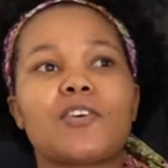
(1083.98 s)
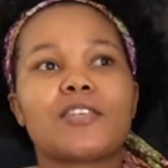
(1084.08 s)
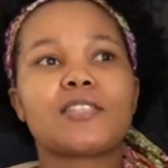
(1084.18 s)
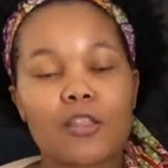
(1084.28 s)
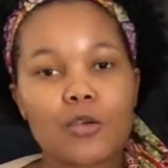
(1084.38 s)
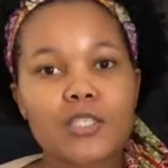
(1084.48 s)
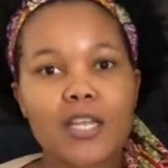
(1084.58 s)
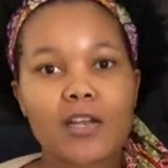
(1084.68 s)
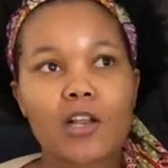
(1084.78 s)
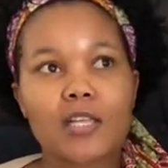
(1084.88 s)
because those
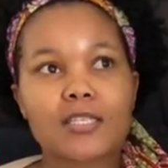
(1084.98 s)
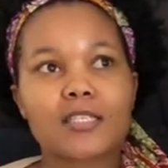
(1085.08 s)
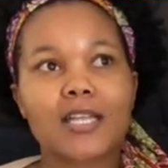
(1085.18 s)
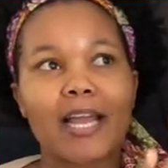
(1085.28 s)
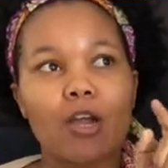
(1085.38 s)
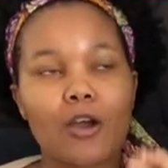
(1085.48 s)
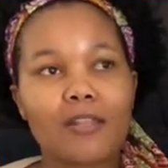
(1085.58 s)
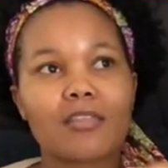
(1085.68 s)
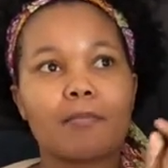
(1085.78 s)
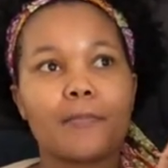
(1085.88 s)
sunglasses, I
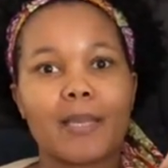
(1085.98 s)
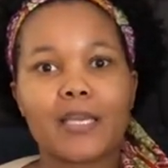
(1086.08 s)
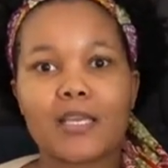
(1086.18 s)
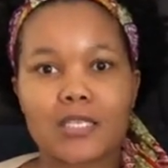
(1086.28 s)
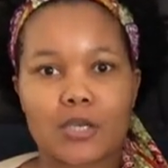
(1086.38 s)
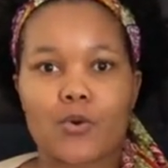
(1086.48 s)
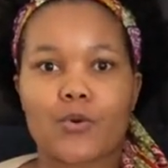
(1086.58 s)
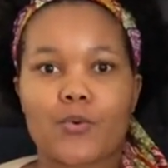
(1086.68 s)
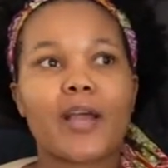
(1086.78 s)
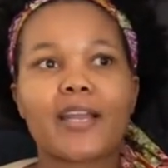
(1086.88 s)
got them many years ago
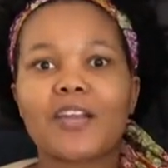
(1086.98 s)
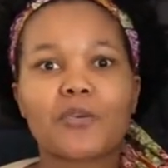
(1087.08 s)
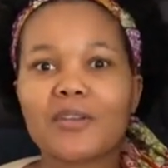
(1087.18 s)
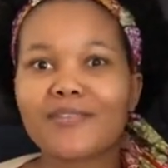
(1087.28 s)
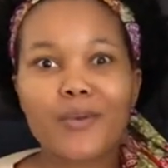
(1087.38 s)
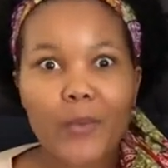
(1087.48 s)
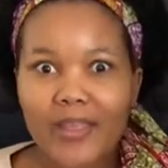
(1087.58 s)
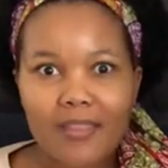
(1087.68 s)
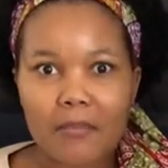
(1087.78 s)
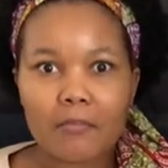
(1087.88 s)
and I don't even
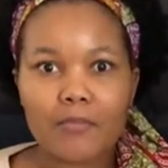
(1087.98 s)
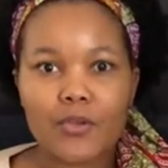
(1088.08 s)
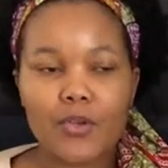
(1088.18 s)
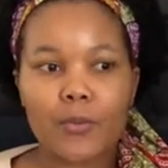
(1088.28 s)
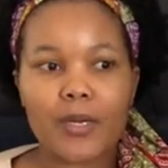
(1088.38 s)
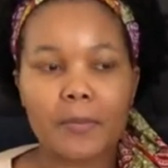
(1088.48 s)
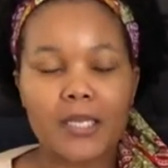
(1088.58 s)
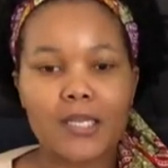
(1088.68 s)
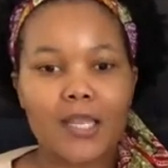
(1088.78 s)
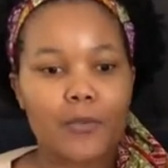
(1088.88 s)
wear them. You know what I
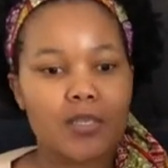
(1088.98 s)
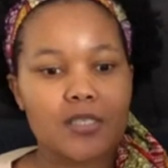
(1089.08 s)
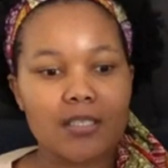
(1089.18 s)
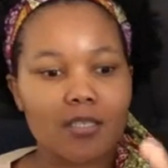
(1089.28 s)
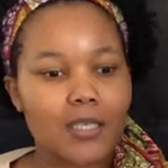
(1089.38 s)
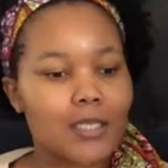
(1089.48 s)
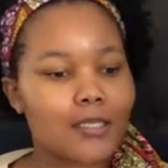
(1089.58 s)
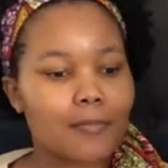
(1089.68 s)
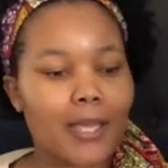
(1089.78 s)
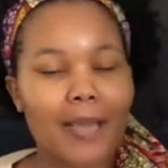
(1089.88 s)
mean? They were sitting in
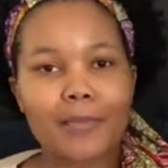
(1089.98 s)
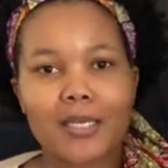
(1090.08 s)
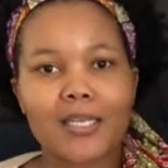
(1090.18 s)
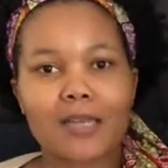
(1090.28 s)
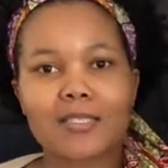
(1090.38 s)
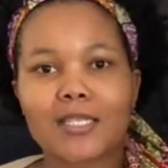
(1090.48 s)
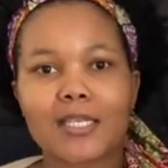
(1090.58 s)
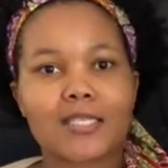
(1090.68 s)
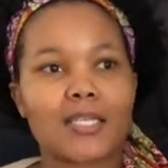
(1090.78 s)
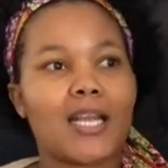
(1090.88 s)
some cabinet
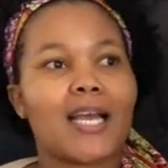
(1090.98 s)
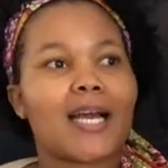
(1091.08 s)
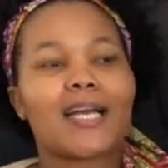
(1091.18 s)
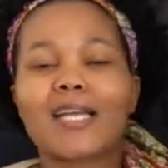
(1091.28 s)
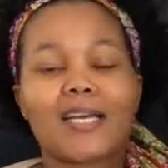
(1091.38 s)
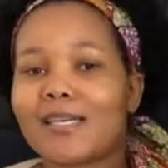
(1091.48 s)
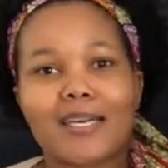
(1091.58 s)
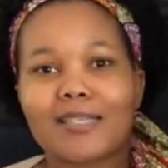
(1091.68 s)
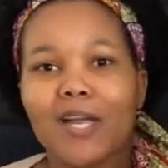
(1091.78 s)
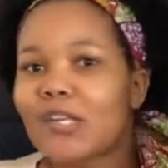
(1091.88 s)
downstairs.
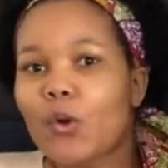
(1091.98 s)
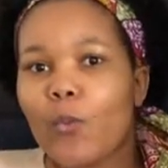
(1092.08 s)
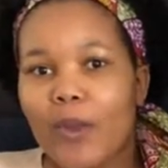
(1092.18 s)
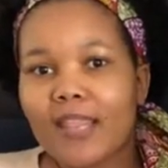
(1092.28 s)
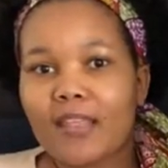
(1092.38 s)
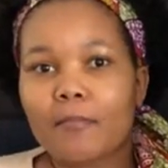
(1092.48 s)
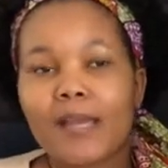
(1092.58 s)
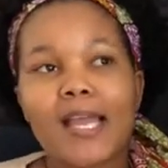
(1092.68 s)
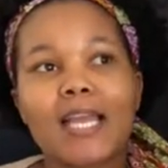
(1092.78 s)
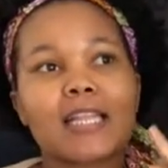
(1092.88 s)
I don't wear them.
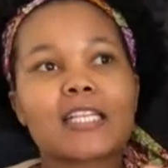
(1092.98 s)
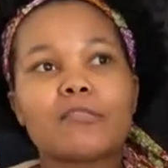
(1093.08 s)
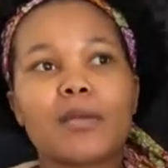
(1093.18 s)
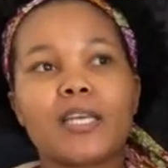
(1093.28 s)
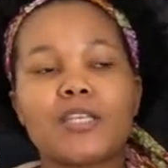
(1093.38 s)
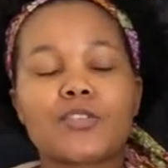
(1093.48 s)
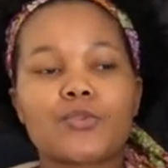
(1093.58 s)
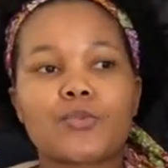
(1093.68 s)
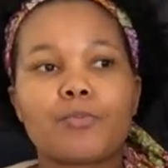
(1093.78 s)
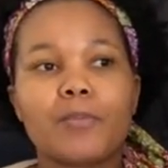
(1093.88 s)
And that's my
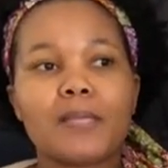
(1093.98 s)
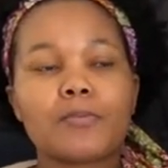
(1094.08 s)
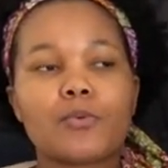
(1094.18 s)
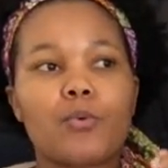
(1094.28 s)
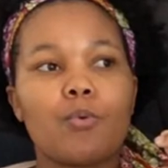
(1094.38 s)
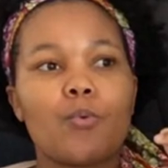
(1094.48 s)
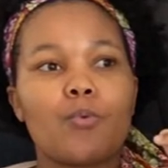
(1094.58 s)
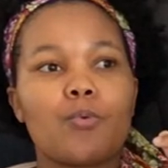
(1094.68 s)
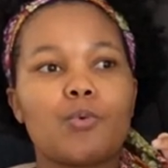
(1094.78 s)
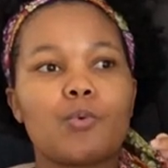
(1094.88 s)
issue. People who
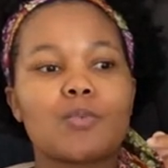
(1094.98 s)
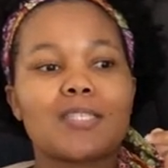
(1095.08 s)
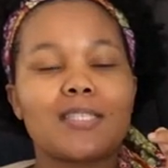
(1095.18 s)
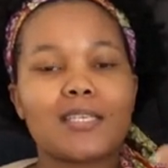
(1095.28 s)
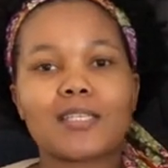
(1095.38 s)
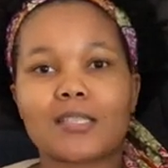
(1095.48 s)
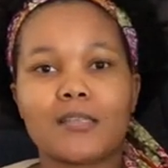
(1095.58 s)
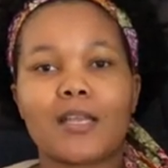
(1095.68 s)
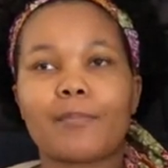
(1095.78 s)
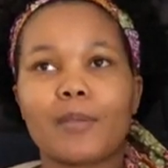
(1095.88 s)
steal
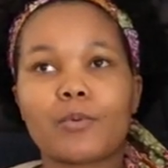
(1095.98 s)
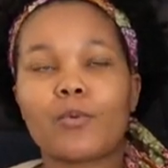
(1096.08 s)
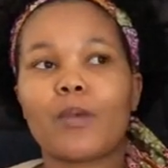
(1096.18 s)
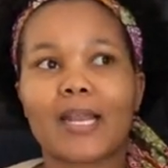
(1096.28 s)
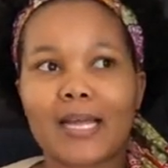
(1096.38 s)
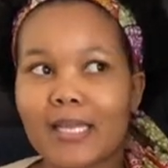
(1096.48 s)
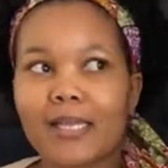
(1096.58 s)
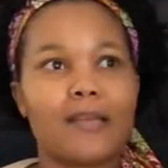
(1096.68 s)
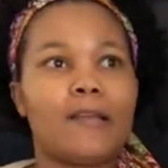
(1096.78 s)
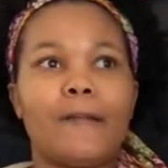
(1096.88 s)
and people who lie.